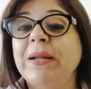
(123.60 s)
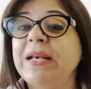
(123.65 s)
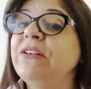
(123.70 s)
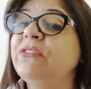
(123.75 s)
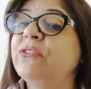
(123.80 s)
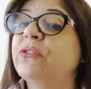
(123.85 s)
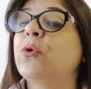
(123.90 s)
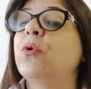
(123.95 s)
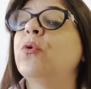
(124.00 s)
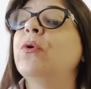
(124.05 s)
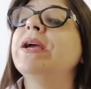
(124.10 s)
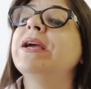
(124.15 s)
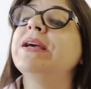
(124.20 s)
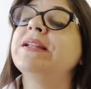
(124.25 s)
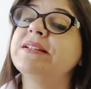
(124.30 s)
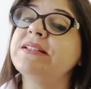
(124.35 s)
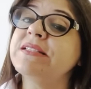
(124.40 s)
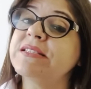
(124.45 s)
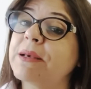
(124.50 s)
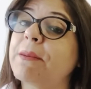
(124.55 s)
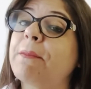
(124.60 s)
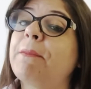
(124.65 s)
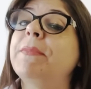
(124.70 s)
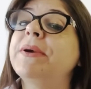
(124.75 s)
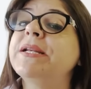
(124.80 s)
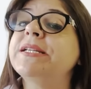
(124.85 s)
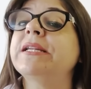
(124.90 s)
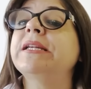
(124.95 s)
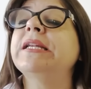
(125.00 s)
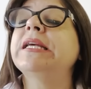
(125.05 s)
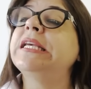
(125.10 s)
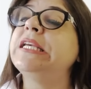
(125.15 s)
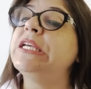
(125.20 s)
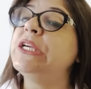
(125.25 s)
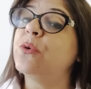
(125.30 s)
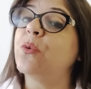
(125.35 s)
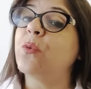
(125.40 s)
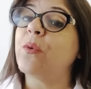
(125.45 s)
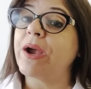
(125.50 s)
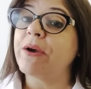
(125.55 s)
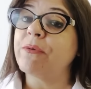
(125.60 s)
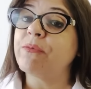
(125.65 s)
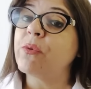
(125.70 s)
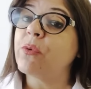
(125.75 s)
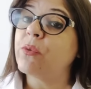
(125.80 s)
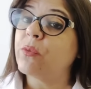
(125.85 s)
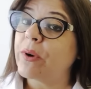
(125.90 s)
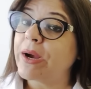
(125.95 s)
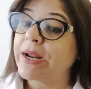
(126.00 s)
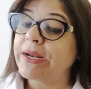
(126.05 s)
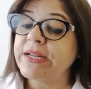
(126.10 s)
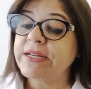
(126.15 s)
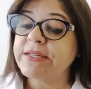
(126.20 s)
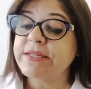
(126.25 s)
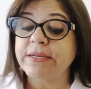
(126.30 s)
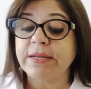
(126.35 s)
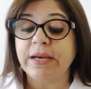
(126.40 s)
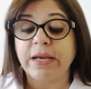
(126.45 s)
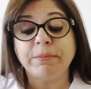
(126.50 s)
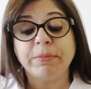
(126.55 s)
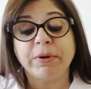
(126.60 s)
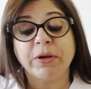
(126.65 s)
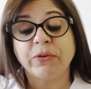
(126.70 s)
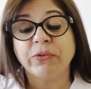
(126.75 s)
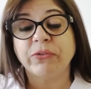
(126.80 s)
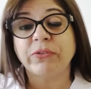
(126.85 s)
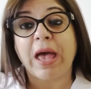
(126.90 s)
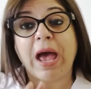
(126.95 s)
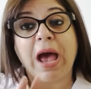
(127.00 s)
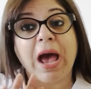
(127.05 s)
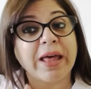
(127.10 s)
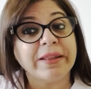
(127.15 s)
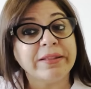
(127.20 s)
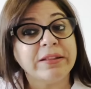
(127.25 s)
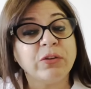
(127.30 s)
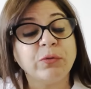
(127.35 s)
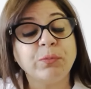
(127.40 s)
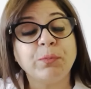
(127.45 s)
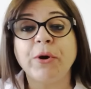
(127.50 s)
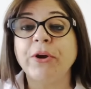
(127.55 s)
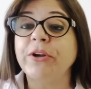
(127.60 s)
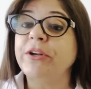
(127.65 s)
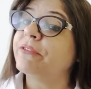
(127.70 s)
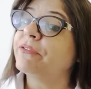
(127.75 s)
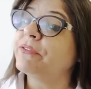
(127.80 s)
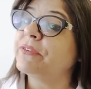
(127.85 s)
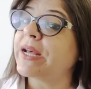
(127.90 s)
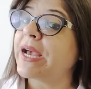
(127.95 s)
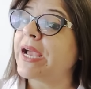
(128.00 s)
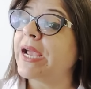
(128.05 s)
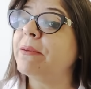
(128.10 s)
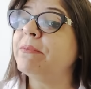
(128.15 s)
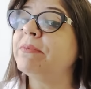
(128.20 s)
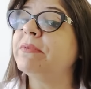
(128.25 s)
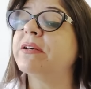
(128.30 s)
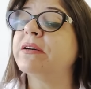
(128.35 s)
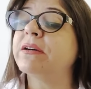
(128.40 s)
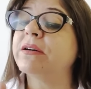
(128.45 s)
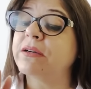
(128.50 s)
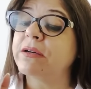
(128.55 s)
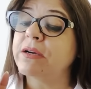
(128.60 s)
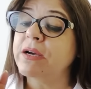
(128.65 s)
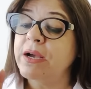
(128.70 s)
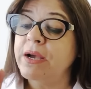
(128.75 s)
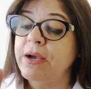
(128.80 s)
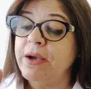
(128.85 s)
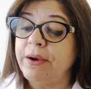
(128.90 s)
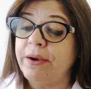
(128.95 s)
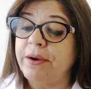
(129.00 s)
please go ahead and submit an EUI for 189 because at this point of time, the